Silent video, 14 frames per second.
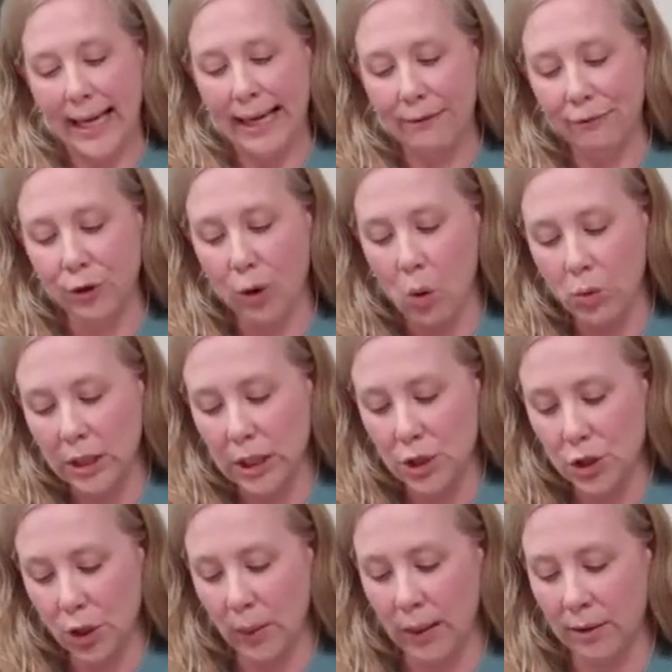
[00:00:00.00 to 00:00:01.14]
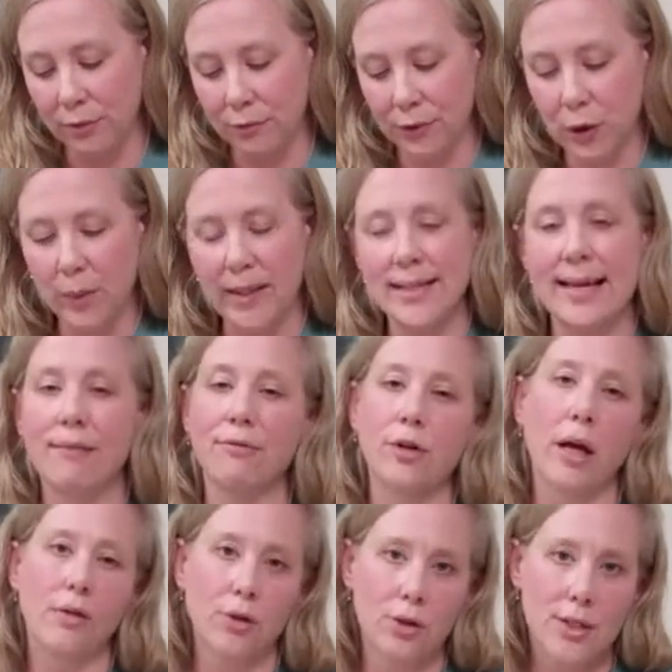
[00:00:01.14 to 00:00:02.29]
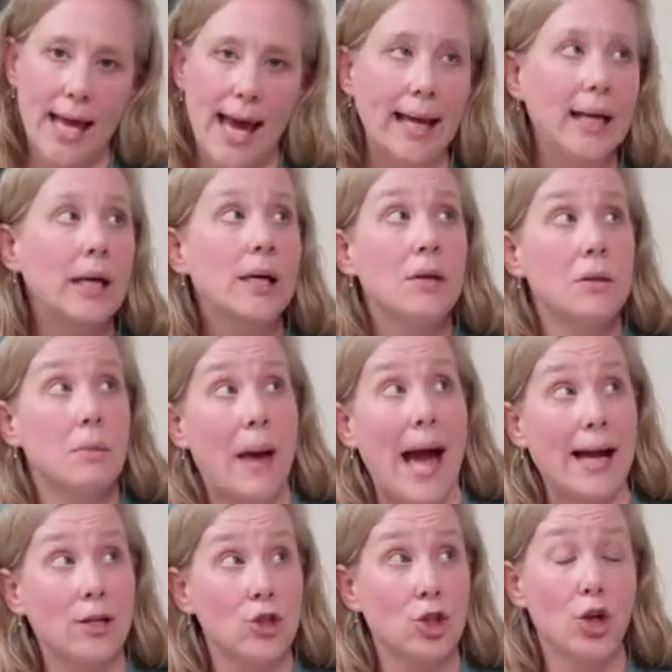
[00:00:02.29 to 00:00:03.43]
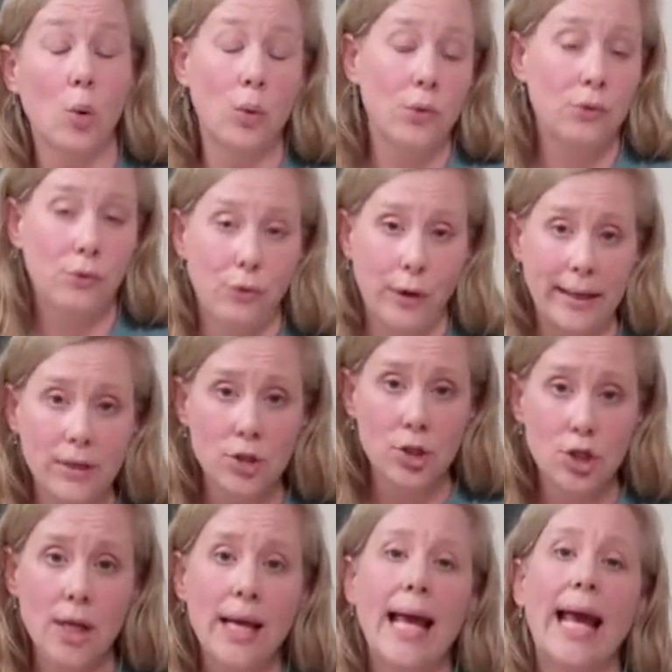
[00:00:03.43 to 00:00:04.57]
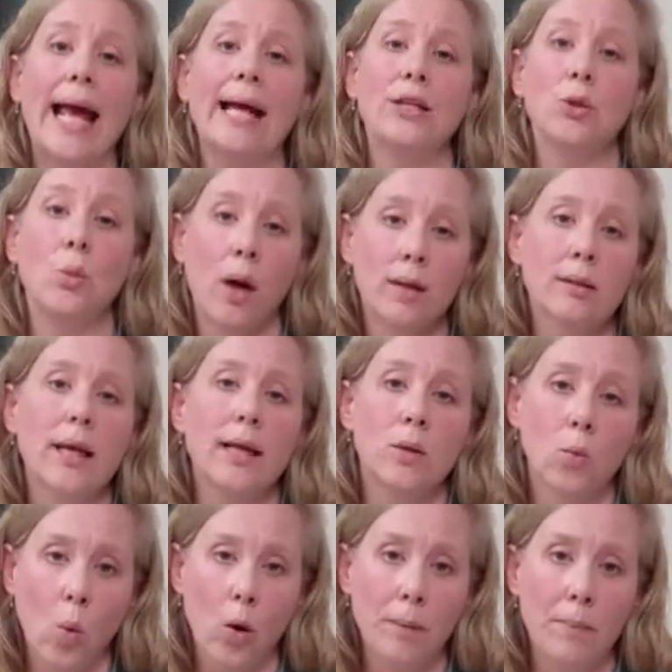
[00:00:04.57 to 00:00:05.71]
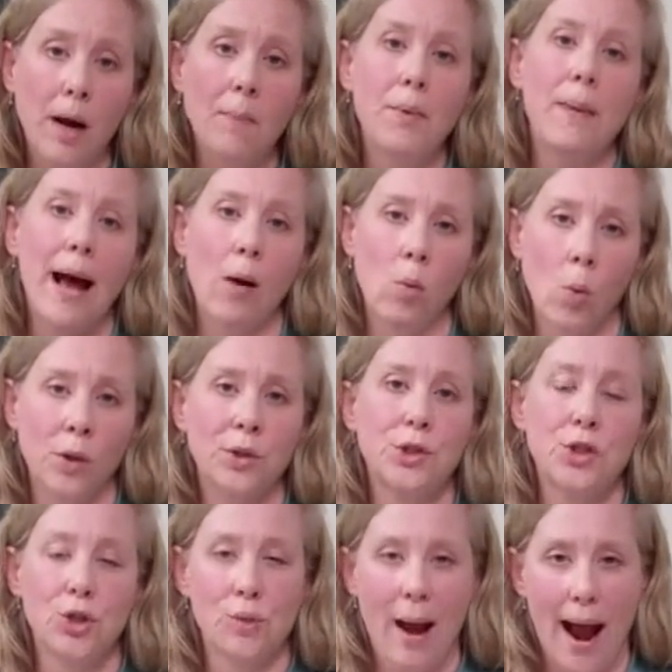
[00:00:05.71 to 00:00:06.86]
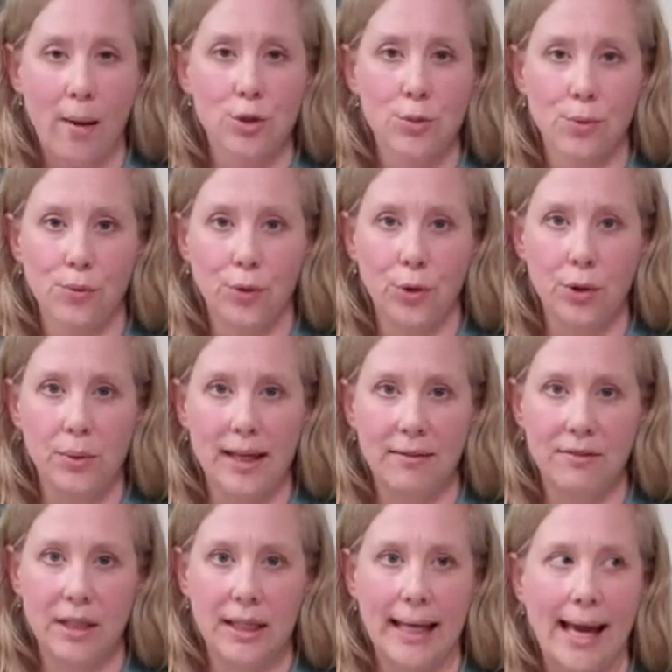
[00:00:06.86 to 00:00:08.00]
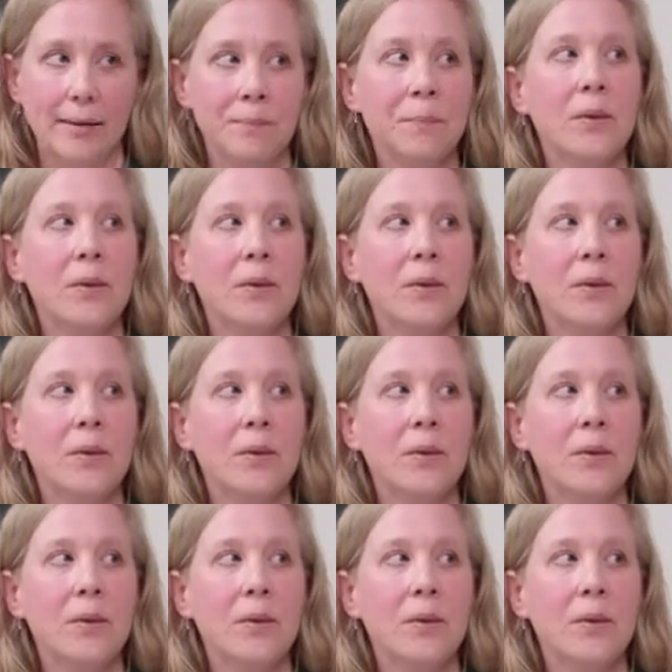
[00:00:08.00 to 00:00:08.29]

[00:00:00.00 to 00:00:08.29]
If you're only doing fluids every other day, the bag should go in the fridge, and you want to let it warm up about 1 to 2 hours before you give it again.